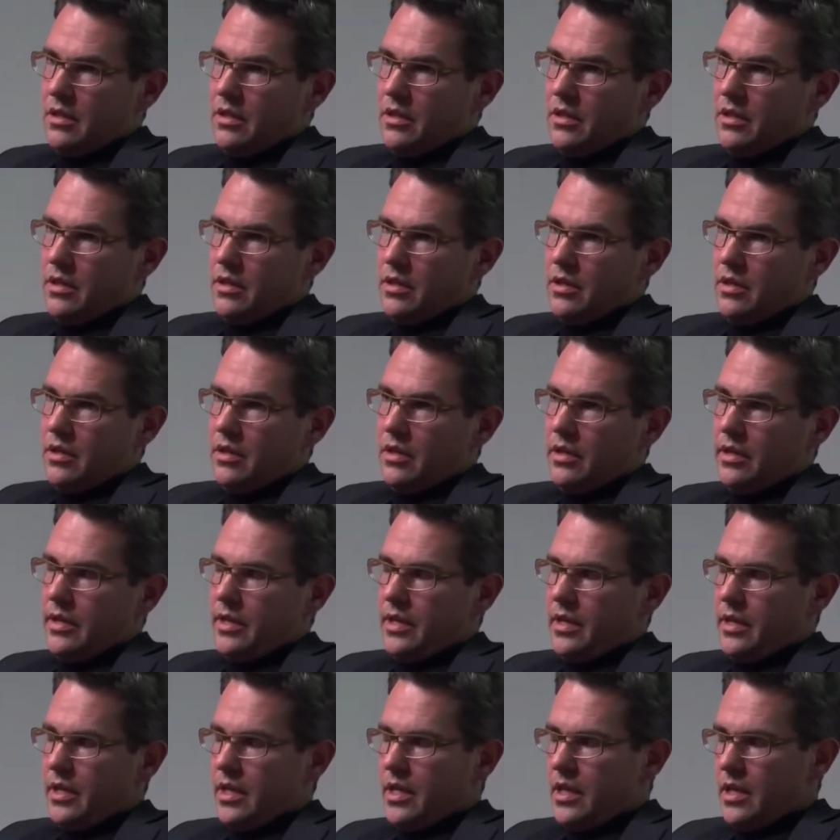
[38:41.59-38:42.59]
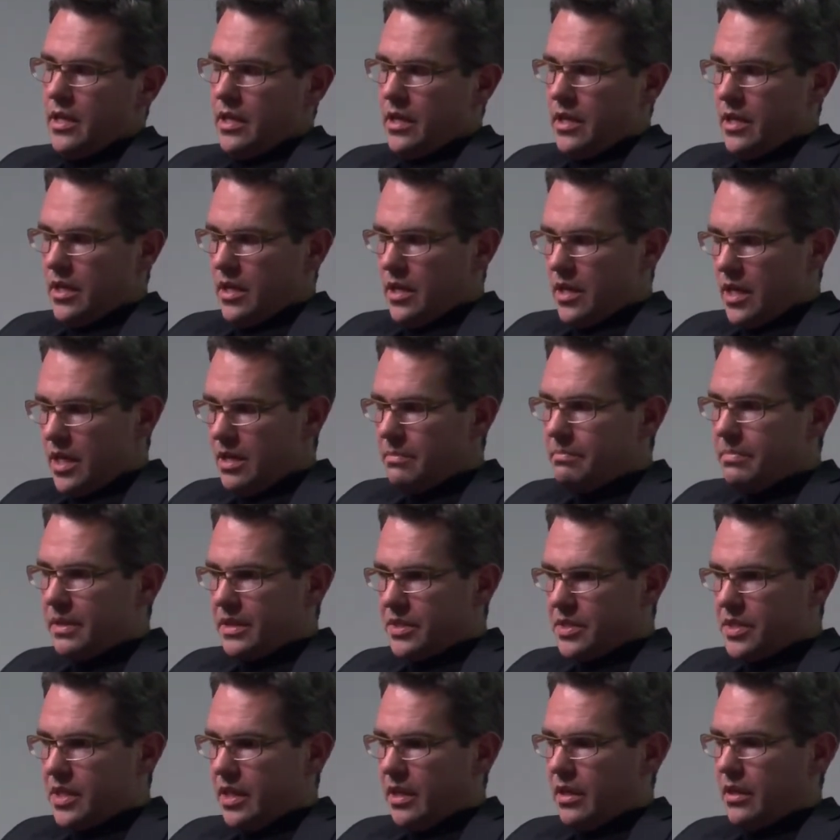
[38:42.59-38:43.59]
Uh, in
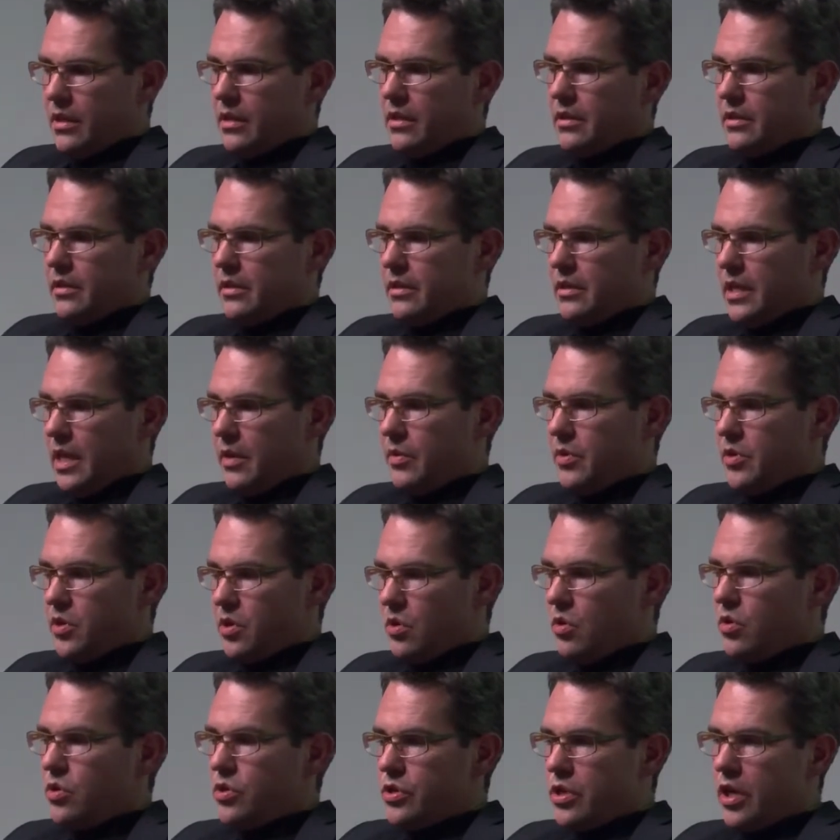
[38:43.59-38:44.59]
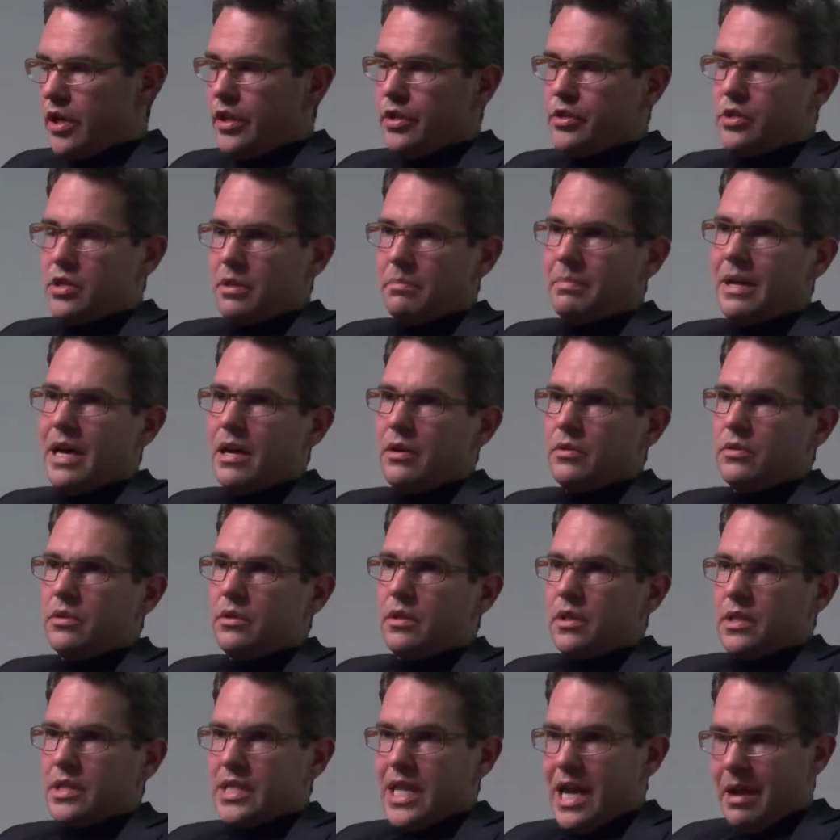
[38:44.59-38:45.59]
particular, there were no knowledge about
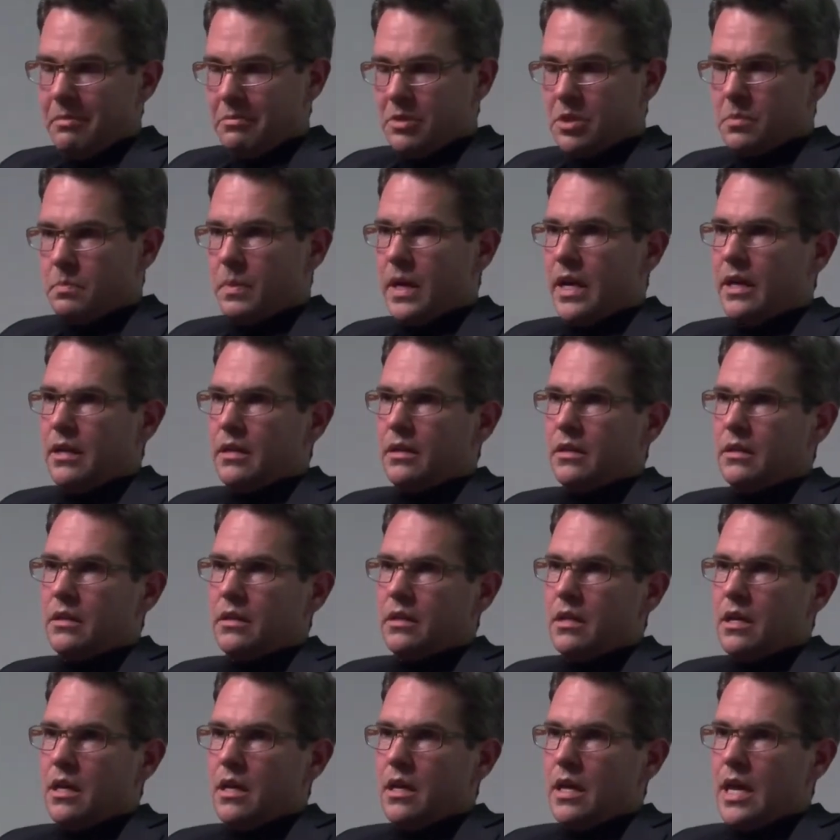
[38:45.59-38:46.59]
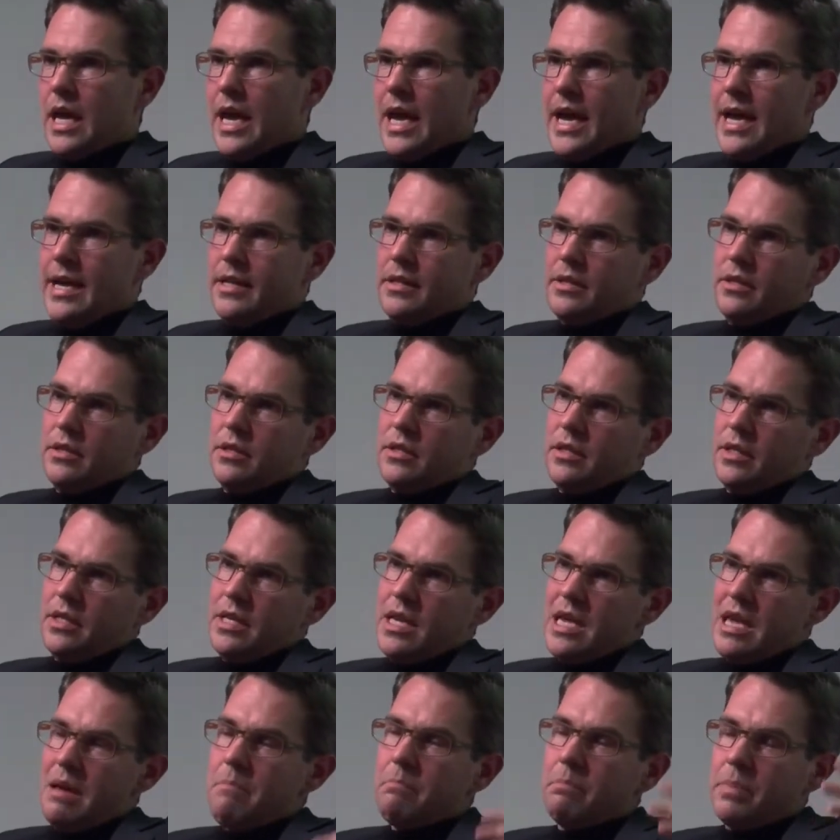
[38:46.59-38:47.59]
the time span and the
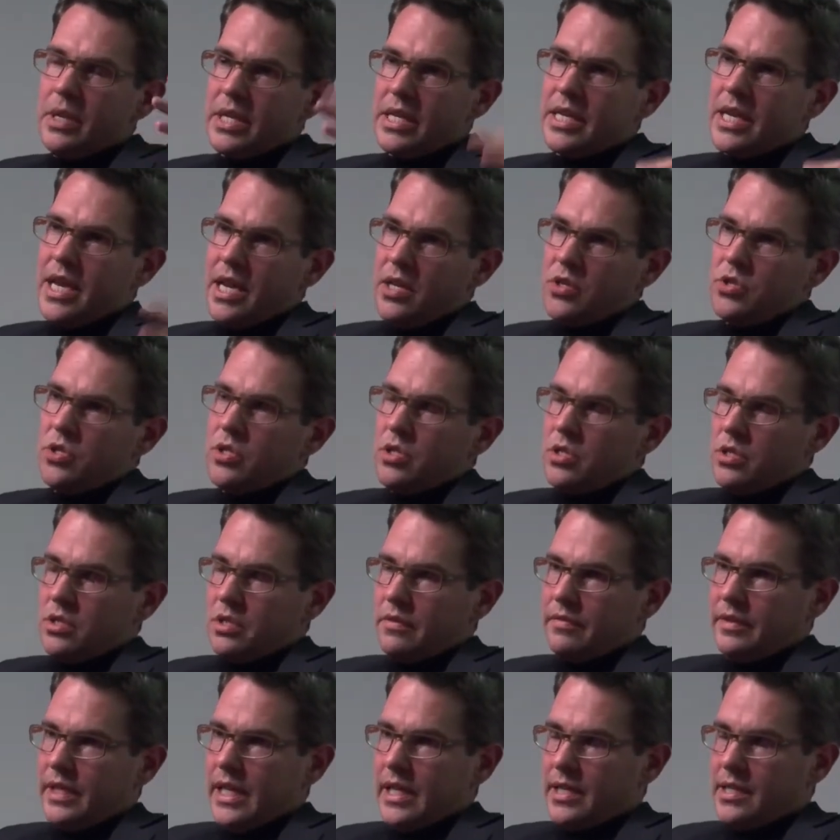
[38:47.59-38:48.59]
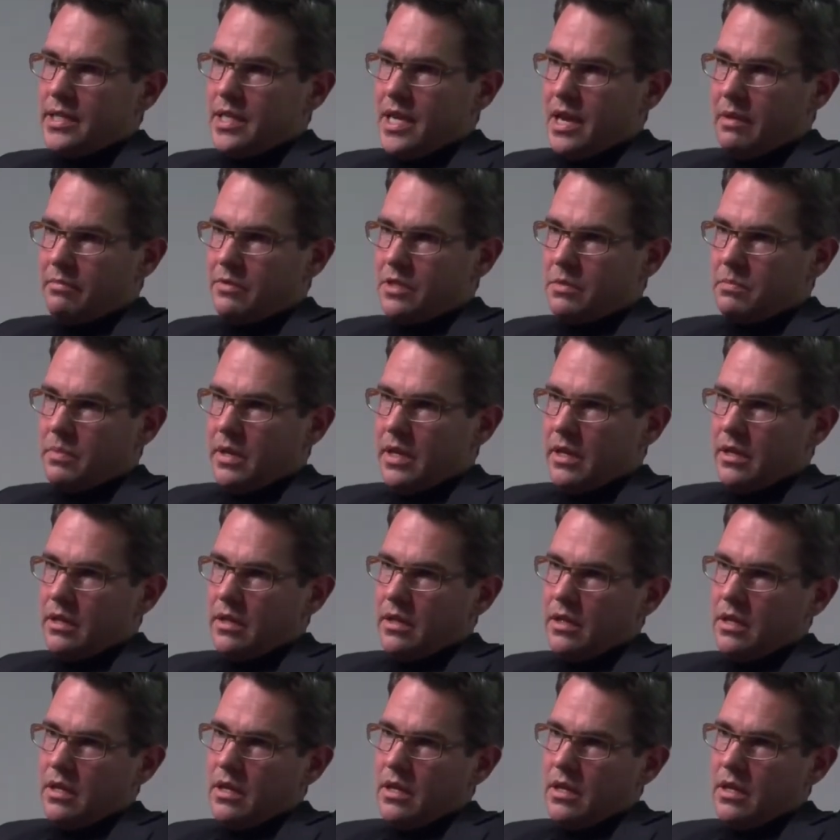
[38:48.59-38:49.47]
implications of that time span.